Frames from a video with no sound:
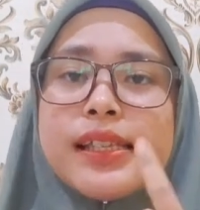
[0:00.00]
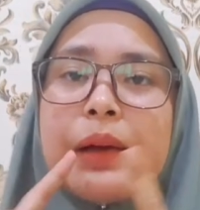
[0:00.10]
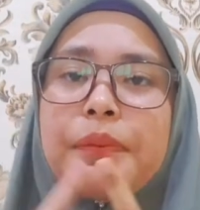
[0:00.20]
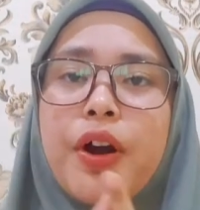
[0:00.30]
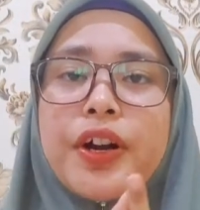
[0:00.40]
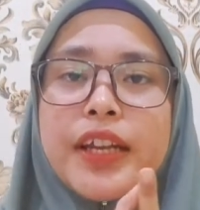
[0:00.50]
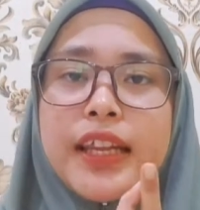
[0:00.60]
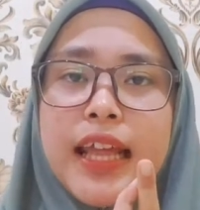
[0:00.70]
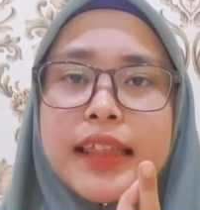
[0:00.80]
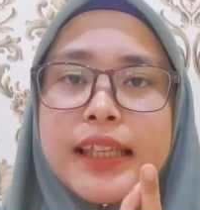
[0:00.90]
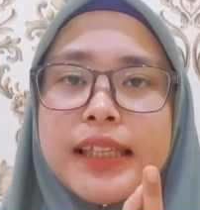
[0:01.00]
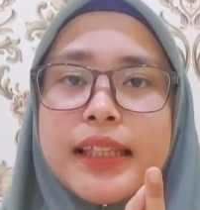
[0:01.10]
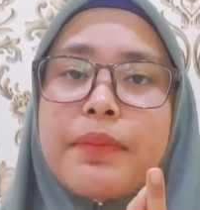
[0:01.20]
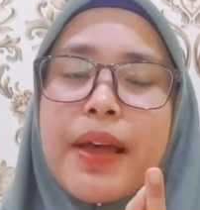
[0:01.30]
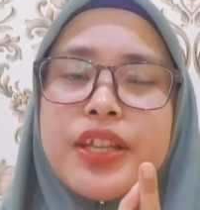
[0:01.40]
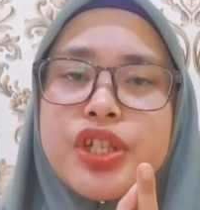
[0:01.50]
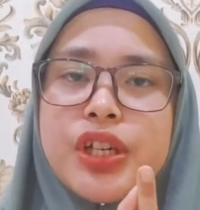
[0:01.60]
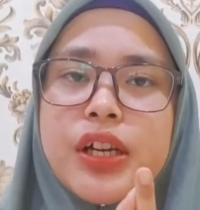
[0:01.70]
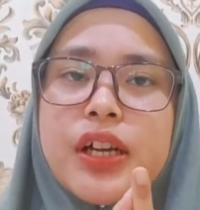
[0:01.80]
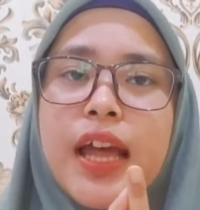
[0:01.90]
subordinated
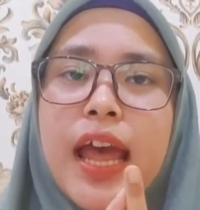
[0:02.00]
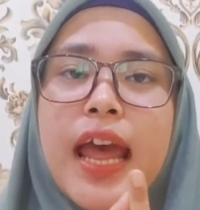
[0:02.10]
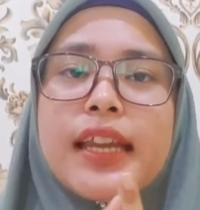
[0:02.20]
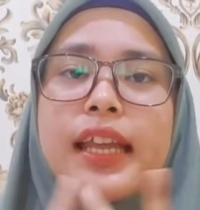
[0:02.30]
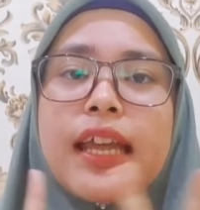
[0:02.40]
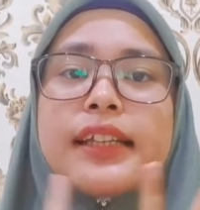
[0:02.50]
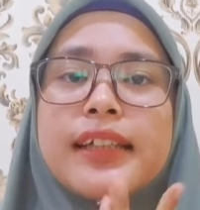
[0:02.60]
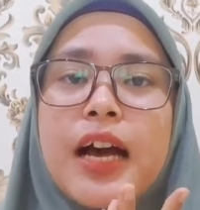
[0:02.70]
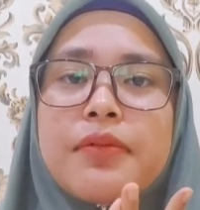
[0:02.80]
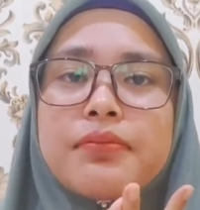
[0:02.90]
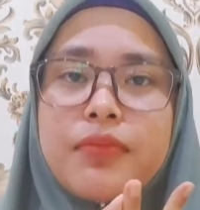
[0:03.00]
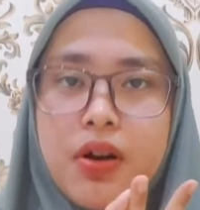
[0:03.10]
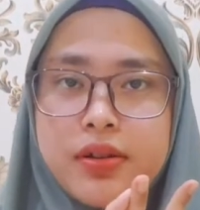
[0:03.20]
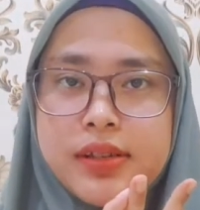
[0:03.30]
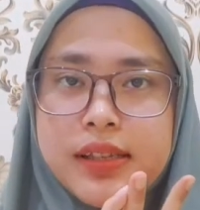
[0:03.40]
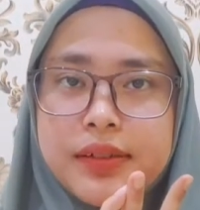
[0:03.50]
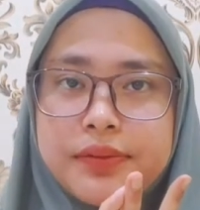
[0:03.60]
debenture, and income bonds.